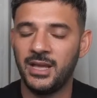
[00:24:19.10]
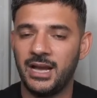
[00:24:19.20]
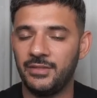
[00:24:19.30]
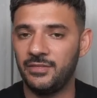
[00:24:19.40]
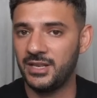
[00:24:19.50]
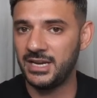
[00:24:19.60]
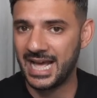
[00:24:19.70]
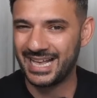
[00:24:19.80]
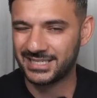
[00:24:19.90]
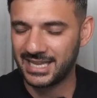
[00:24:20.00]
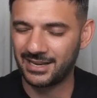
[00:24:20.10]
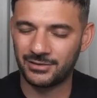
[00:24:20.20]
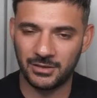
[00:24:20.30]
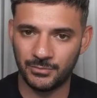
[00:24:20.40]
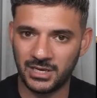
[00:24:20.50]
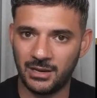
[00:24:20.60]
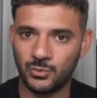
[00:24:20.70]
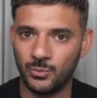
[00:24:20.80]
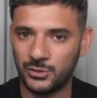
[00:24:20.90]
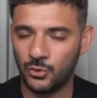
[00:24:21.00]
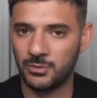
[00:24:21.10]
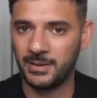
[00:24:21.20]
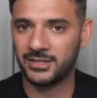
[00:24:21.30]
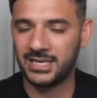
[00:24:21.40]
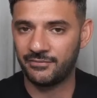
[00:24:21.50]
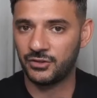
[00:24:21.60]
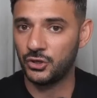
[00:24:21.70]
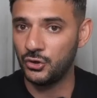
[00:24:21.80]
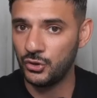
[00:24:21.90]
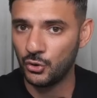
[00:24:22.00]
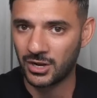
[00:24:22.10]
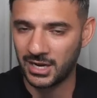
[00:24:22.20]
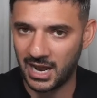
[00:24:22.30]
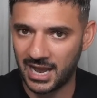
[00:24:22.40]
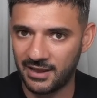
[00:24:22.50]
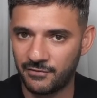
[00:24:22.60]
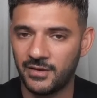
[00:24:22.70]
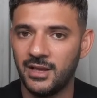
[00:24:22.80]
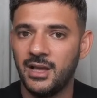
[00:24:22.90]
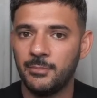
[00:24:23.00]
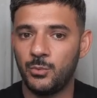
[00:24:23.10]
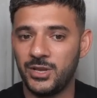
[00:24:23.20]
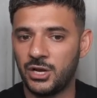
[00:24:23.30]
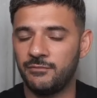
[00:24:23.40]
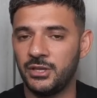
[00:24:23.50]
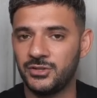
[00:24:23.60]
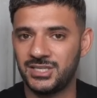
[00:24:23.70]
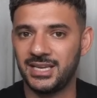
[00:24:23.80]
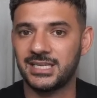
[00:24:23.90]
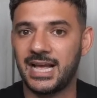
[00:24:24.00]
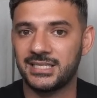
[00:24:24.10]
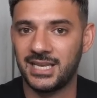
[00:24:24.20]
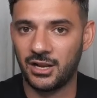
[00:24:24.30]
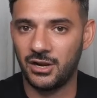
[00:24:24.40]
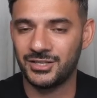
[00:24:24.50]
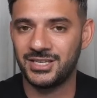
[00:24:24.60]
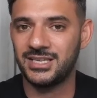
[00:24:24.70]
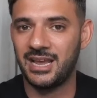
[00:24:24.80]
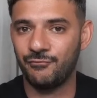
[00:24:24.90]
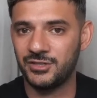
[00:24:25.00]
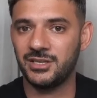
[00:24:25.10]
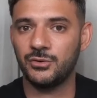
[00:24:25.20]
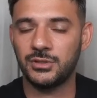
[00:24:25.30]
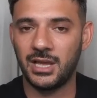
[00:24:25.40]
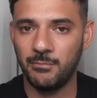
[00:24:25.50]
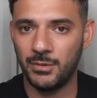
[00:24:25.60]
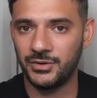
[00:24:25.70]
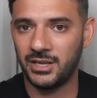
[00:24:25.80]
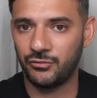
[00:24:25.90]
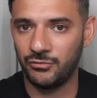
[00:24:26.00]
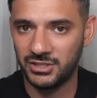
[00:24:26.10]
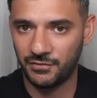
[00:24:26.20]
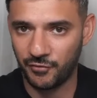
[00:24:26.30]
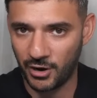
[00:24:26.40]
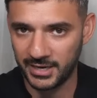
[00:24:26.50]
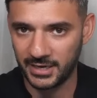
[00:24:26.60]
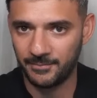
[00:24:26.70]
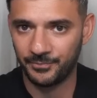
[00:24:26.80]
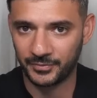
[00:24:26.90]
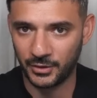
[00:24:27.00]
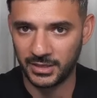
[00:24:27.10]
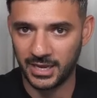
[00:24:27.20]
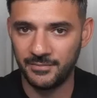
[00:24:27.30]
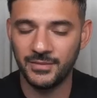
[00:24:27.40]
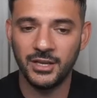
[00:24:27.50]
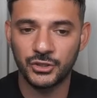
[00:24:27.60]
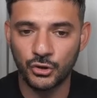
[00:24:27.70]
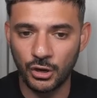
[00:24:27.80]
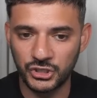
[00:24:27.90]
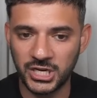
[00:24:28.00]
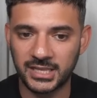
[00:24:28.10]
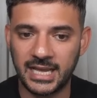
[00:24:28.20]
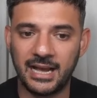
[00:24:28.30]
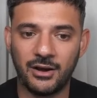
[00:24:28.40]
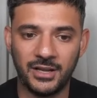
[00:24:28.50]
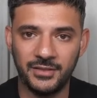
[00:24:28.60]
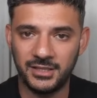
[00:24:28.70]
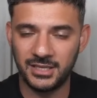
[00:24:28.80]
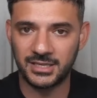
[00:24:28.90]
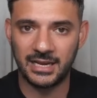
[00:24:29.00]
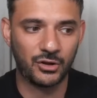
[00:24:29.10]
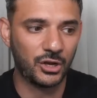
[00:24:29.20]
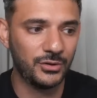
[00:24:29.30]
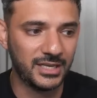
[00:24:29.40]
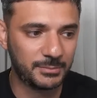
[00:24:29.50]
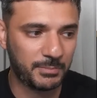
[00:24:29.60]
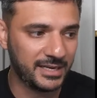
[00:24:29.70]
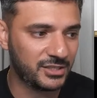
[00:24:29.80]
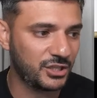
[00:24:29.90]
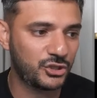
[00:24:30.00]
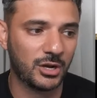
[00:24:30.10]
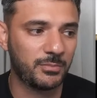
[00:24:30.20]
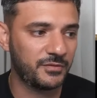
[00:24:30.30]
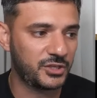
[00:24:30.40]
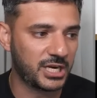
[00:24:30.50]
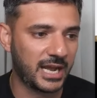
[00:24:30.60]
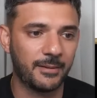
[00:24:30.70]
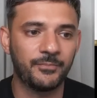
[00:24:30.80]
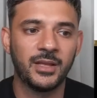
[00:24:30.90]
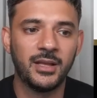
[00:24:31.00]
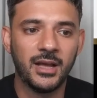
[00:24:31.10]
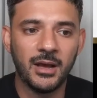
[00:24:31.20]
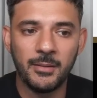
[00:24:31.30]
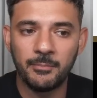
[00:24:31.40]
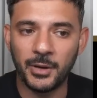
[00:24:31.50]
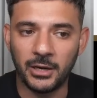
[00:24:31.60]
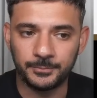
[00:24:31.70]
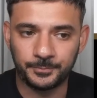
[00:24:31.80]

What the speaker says: and then the NASDAQ sometimes when we talk about it after the New York Live, but we cover those 6 asset classes every single day, Monday through to Friday. Okay, so go check that out, and the discount code is pinned to the top of the chat. But